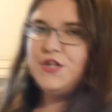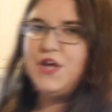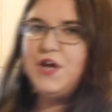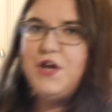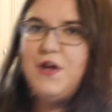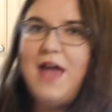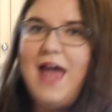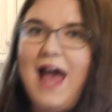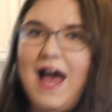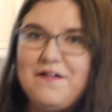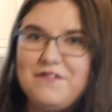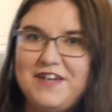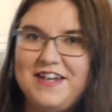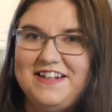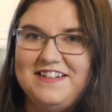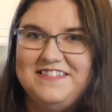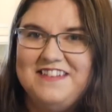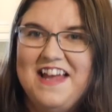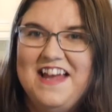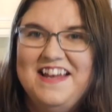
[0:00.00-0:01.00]
there you have
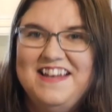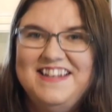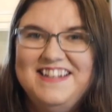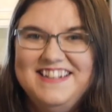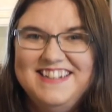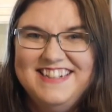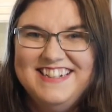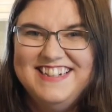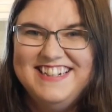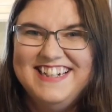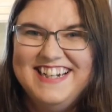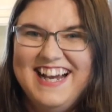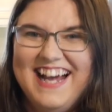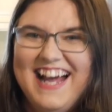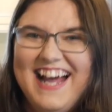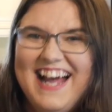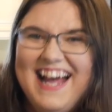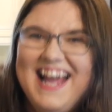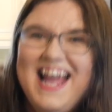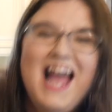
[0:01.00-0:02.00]
it.
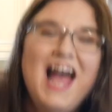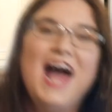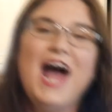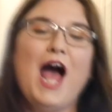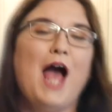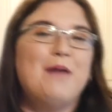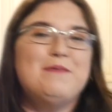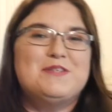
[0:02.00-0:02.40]
I'm